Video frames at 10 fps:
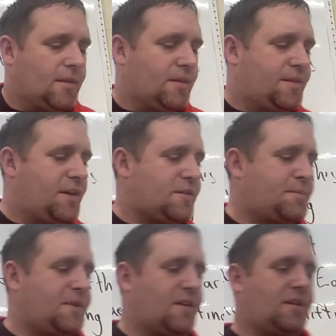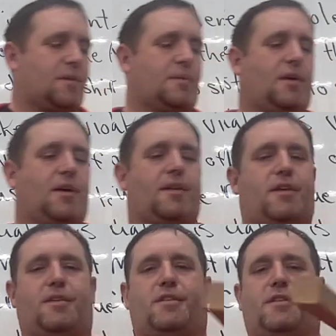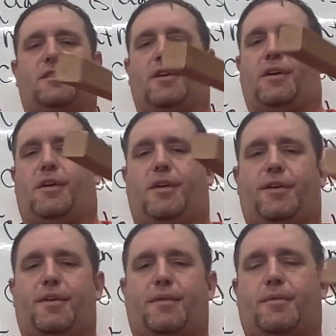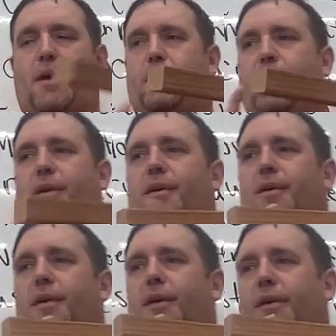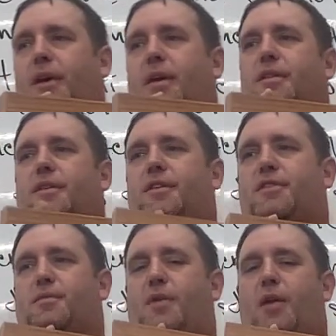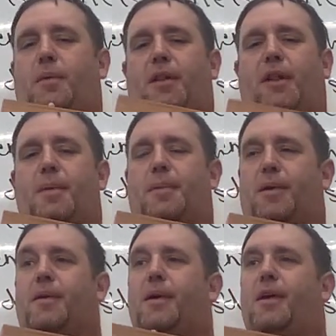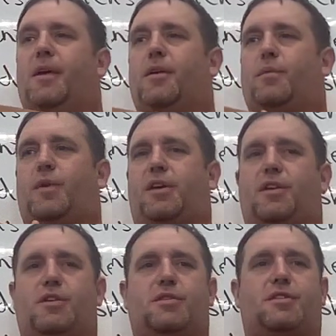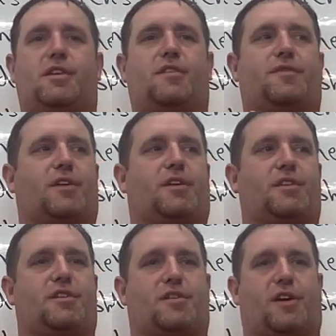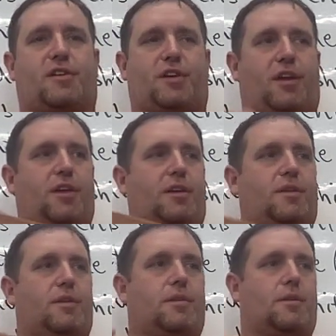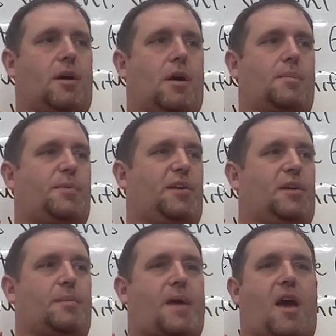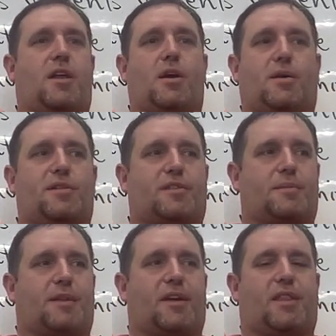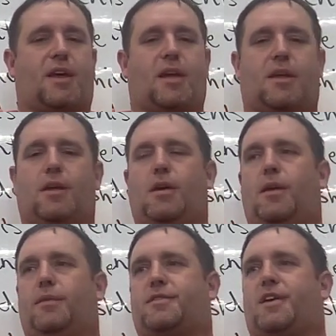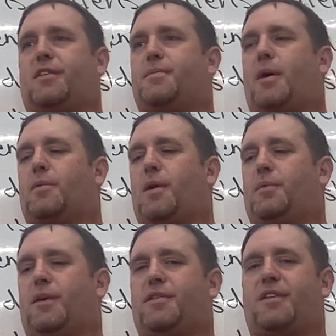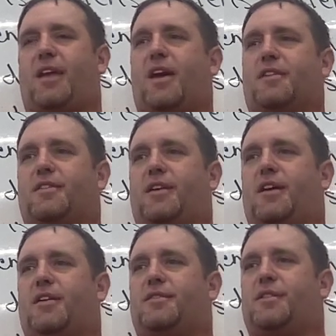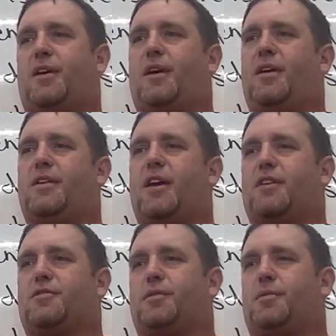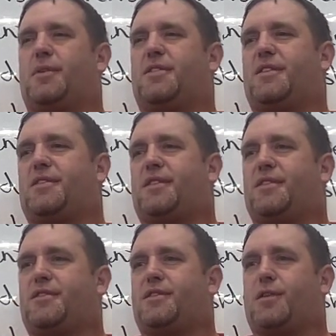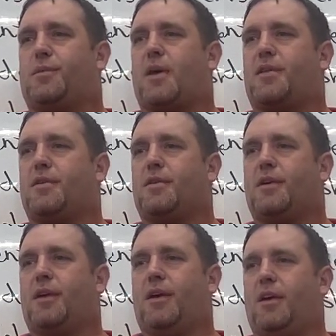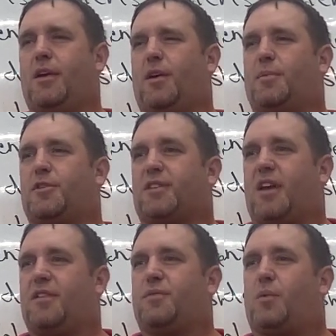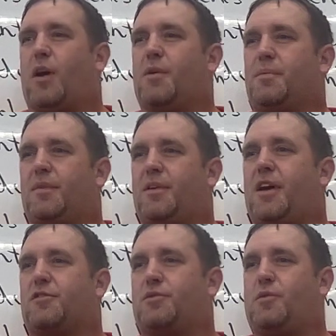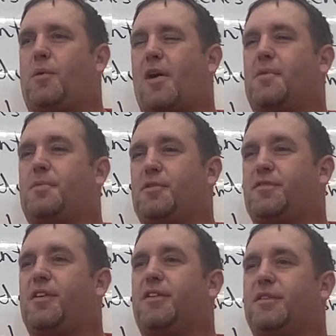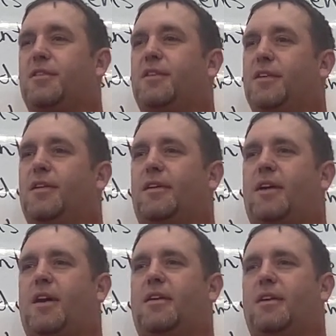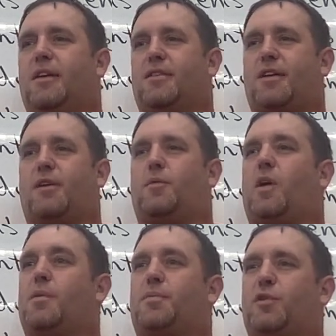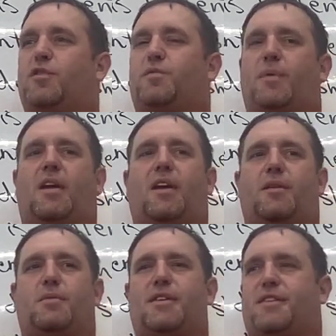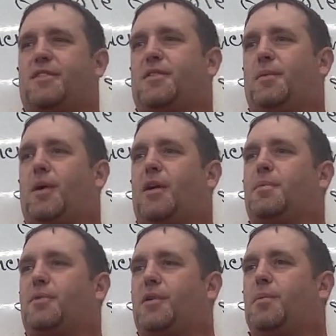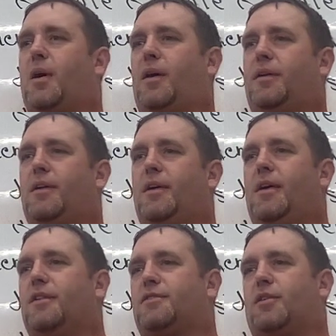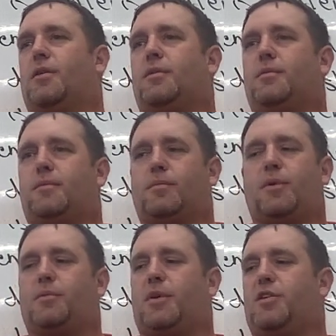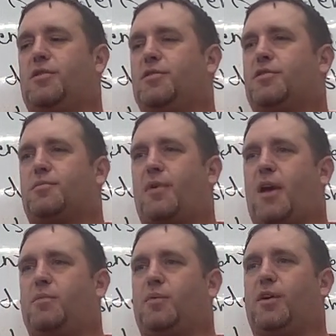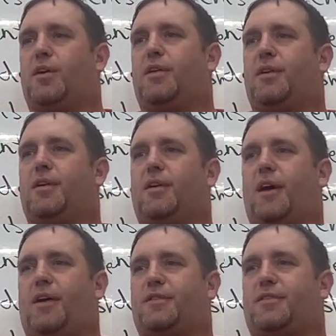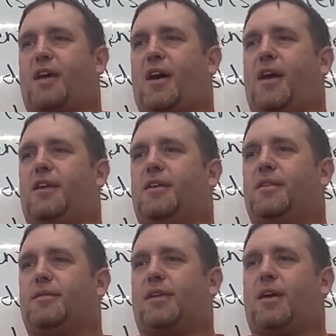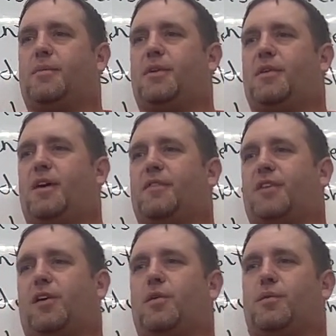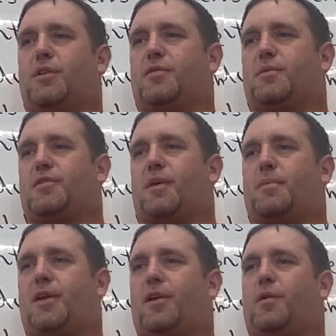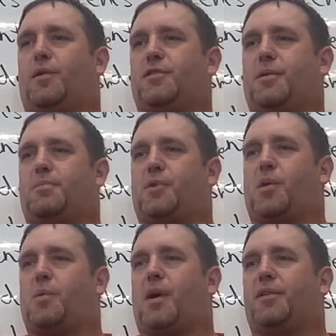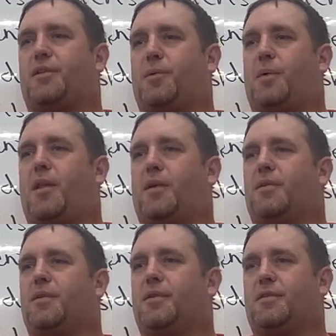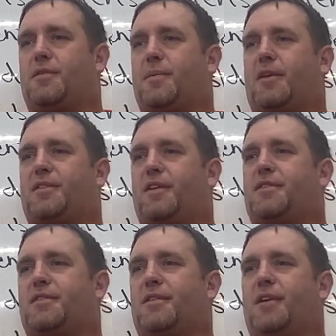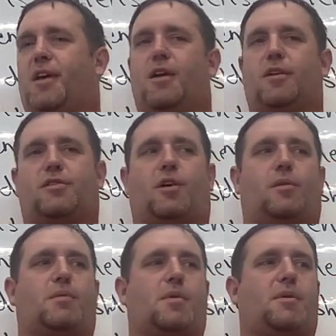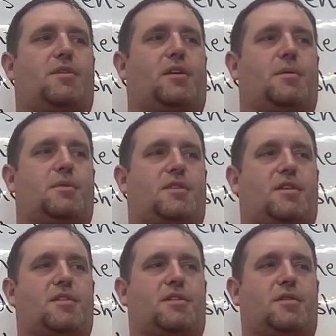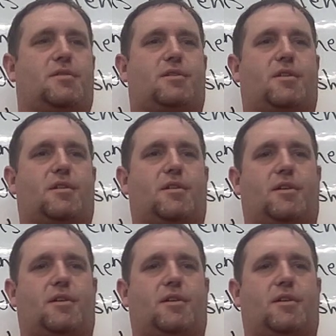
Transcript: This particular one, this is called redwood. Okay, this is redwood lumber. We can use this for construction, building a patio or something like that. What's nice about redwood is it actually has natural resistance to the weather, almost kind of a natural waterproofing. Okay, it's not waterproof, but it resists the water pretty well. So when we use redwood outside, okay, we don't have to coat this with something. It holds up really well to the weather. Does that make sense? So where do you think you would see this used?